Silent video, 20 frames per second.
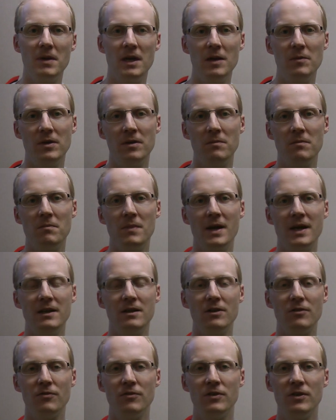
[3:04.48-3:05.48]
maybe
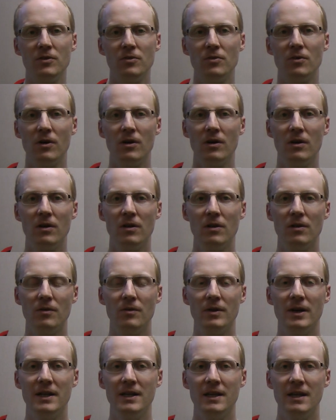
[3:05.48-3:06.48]
many of you
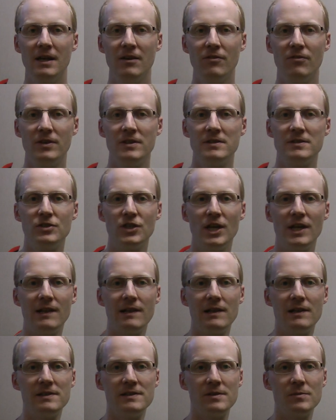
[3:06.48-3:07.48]
already have his
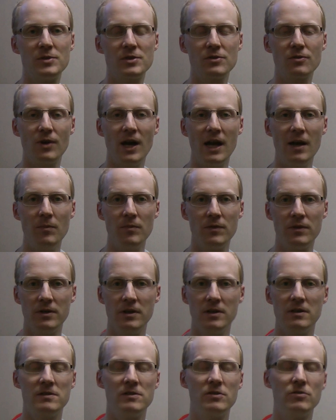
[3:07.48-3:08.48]
channel subscribed.
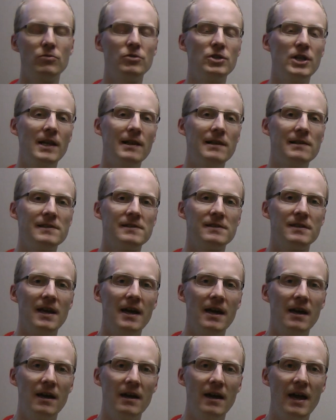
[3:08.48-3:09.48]
He has two channels,
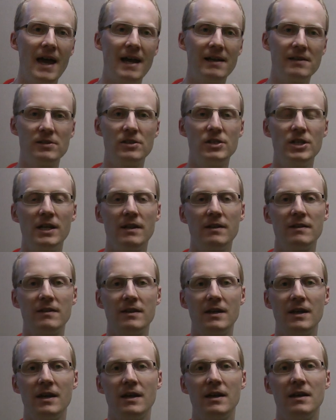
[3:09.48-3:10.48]
uh, XJet
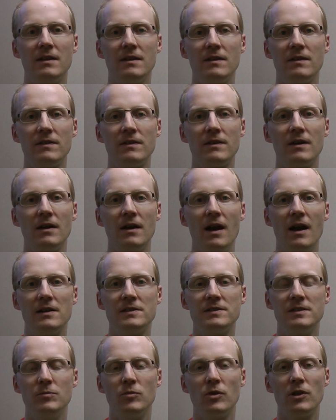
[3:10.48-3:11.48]
and uh,
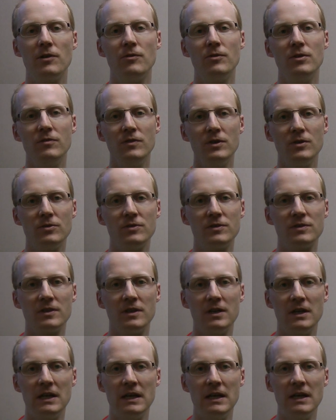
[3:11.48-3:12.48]
R C Model Reviews.
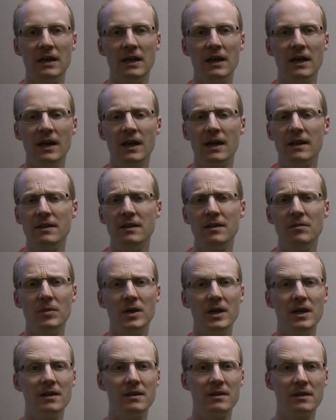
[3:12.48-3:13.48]
And he
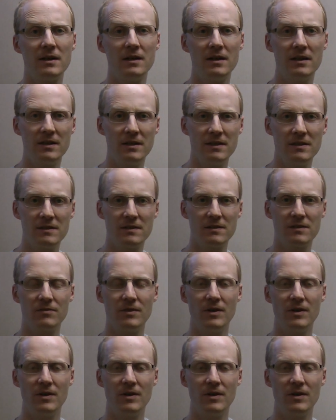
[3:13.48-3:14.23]
made uh, this